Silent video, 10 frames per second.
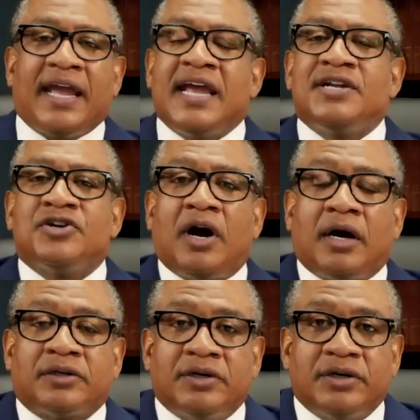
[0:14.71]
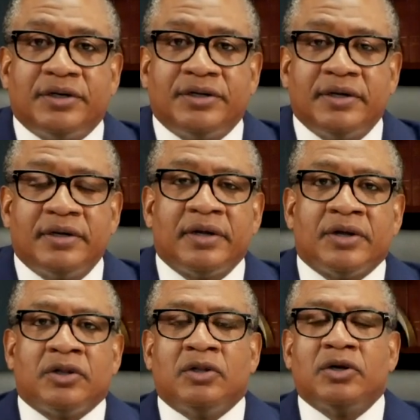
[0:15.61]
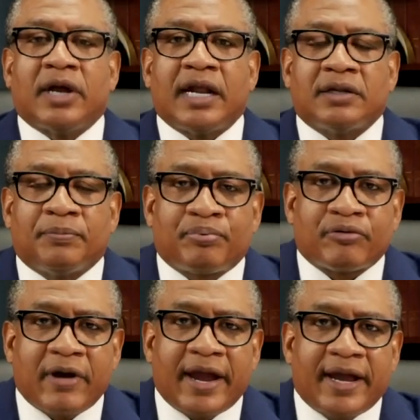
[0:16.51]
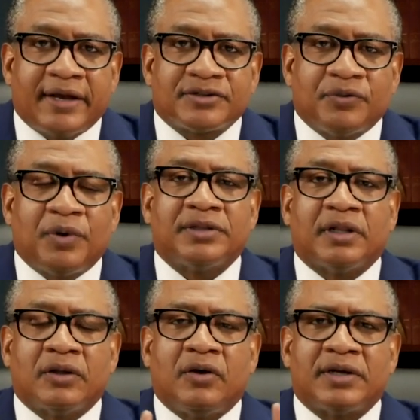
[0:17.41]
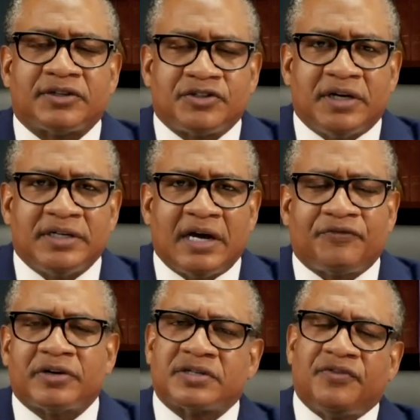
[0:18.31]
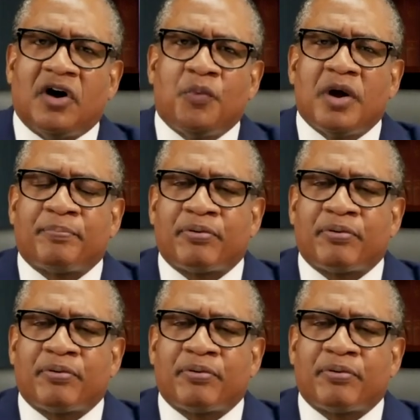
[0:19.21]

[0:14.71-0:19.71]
Isn't God good? Look at the prayers and what the Lord has done. Now, first of all, we're